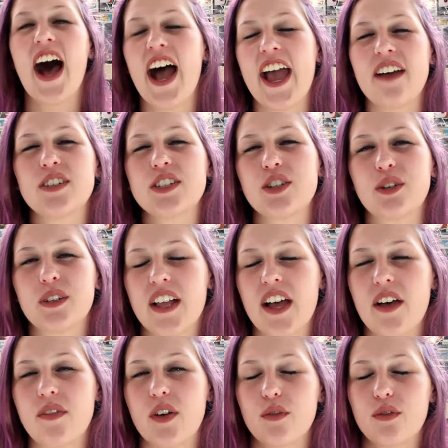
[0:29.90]
I have a total
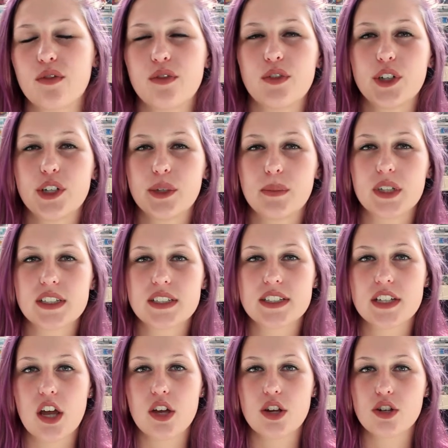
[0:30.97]
of four
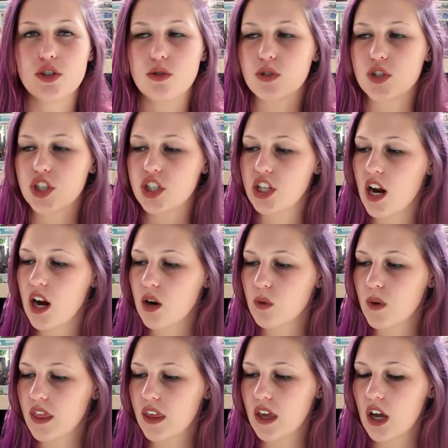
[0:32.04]
books to share
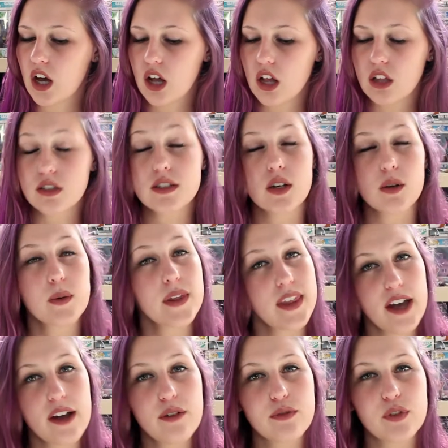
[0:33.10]
with y'all, so
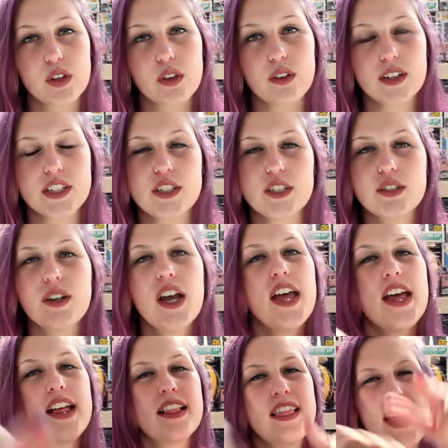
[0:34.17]
without further ado,
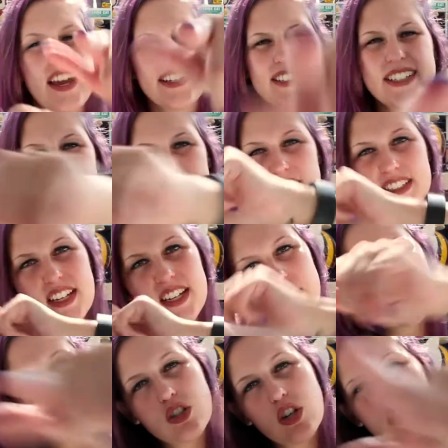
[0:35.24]
let us get
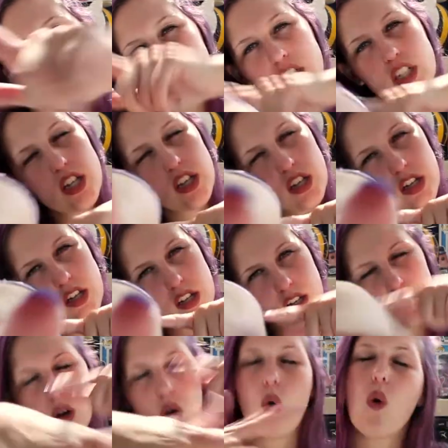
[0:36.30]
started.